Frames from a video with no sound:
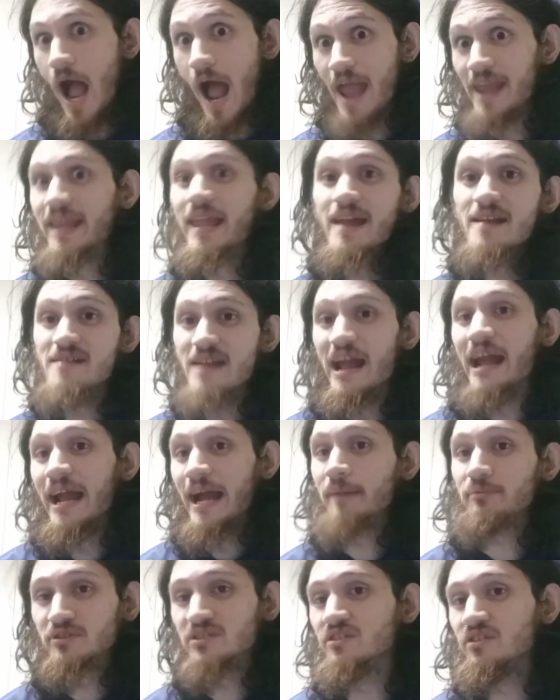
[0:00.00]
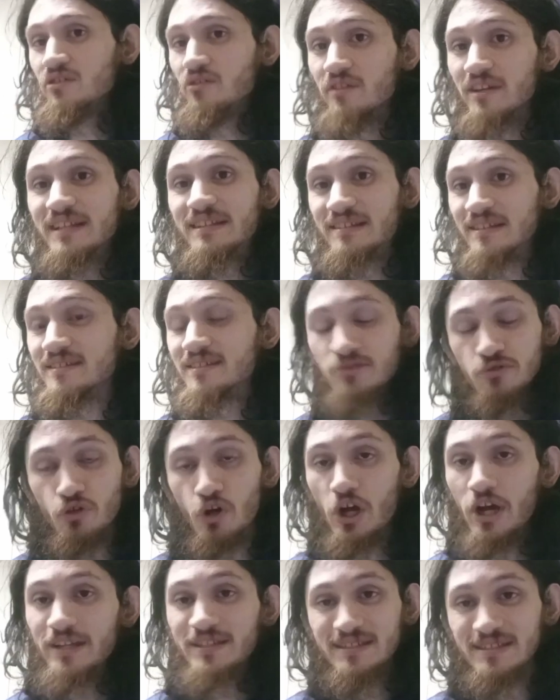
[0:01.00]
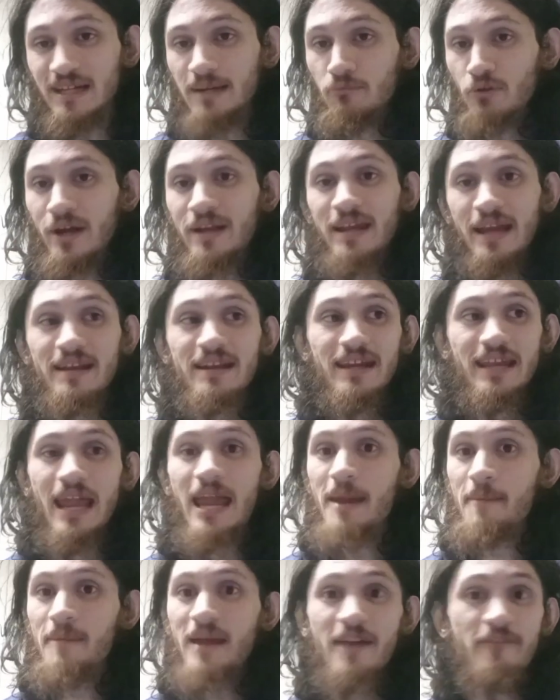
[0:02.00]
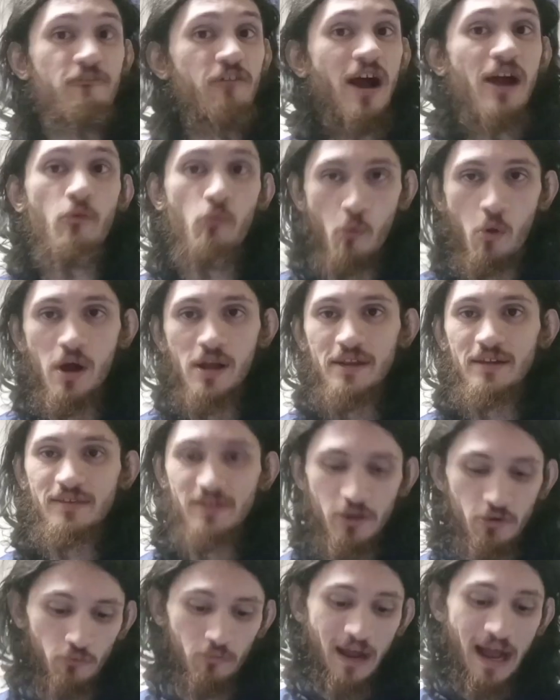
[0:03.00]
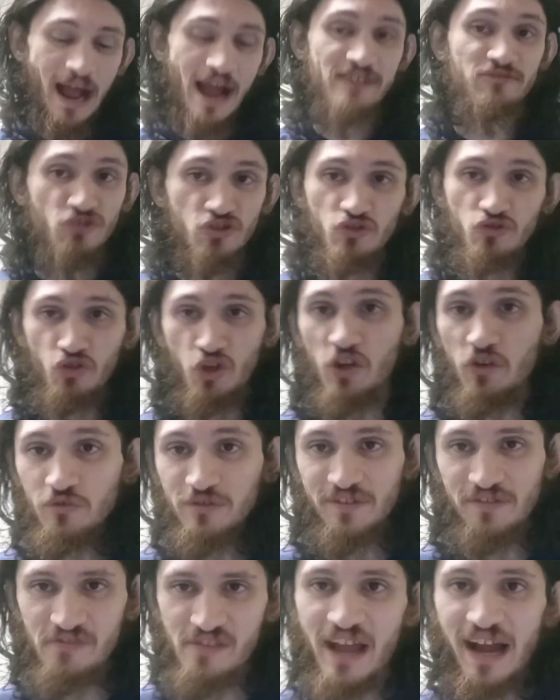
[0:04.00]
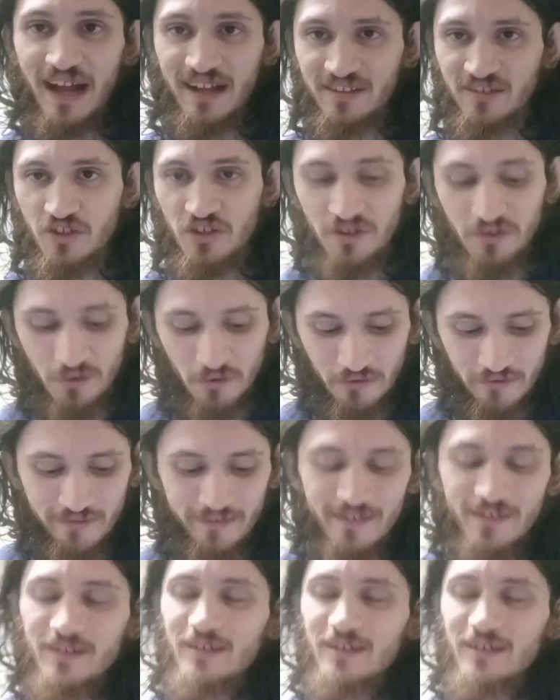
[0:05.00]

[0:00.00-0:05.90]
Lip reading: I can absolutely destroy someone in a game if I wanted to. I just choose not to.